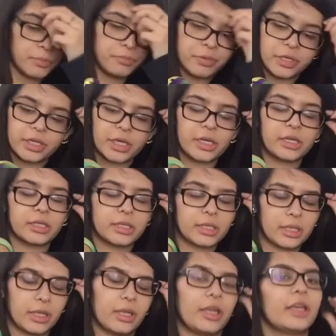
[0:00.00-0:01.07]
because
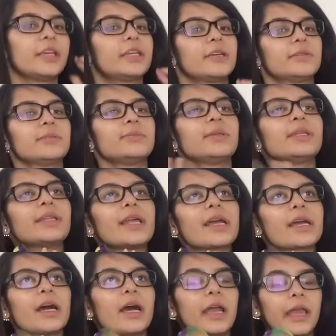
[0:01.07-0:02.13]
it gives me
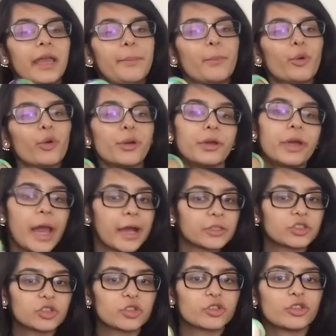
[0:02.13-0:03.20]
like a more
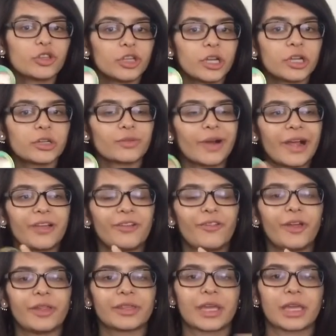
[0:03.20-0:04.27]
natural look rather
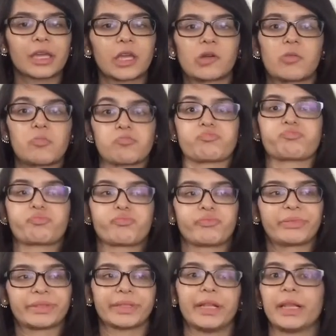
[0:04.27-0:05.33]
than like
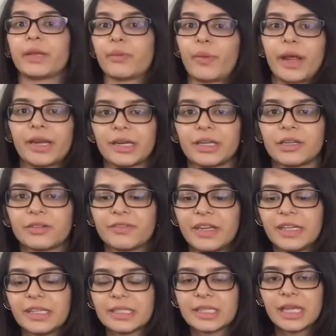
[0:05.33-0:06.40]
right in your
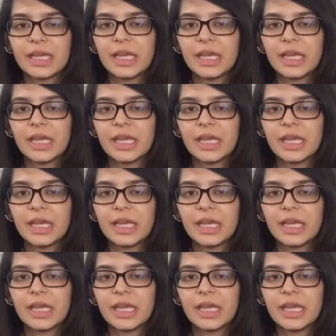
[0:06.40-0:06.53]
face.